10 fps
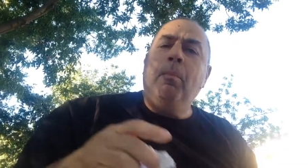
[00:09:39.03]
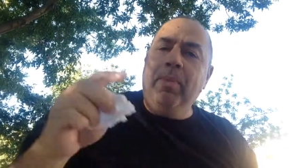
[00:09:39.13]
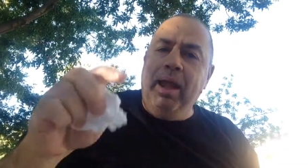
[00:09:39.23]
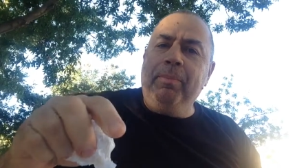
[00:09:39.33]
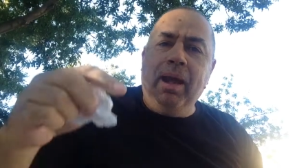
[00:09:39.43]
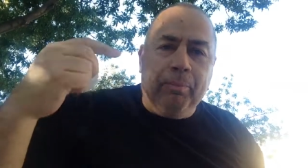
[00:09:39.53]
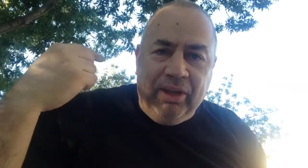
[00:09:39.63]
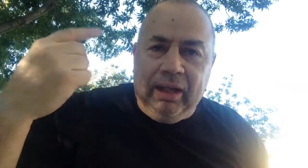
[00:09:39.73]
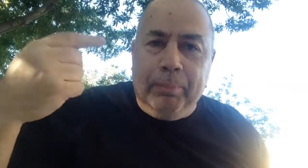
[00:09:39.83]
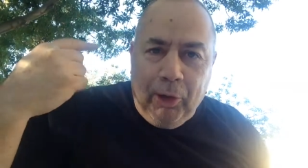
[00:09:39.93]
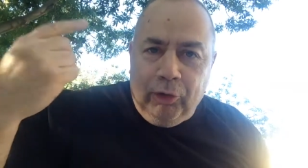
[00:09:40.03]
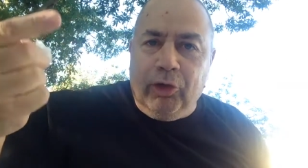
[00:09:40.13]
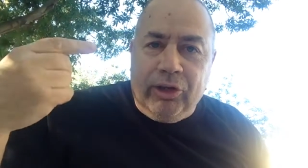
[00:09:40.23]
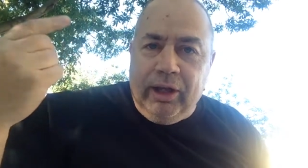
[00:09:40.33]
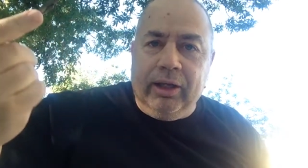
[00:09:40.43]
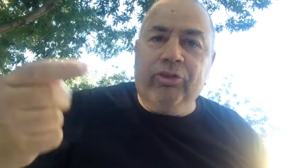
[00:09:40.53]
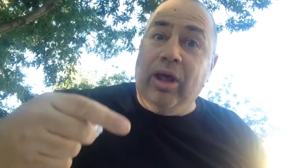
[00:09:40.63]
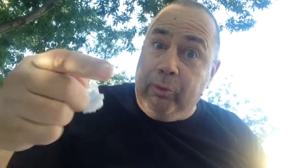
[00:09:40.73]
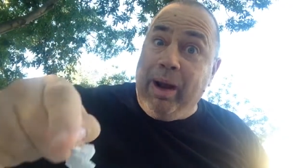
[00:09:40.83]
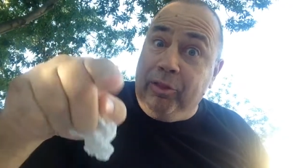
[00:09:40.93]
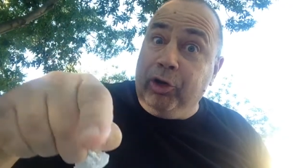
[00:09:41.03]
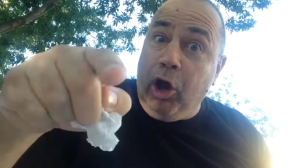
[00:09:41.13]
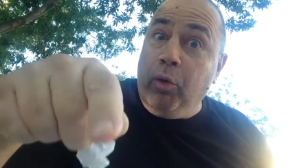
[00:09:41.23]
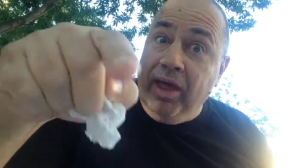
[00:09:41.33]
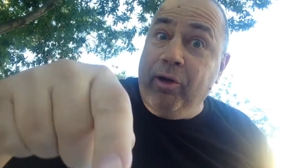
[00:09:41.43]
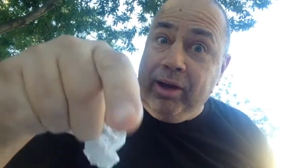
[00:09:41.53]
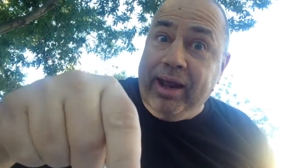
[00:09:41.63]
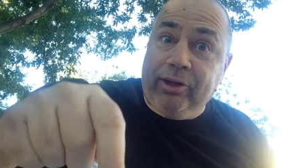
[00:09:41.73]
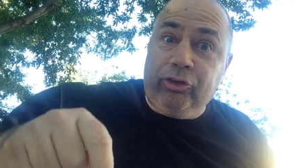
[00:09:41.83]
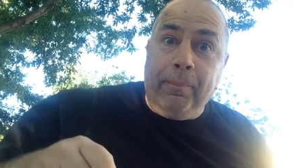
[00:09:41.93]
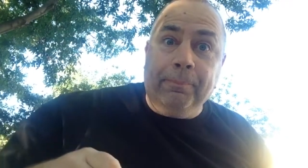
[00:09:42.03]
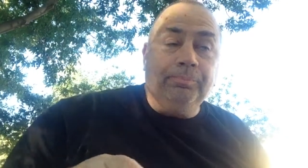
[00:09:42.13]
Maybe I'm thinking Burger King because I'd rather go there next.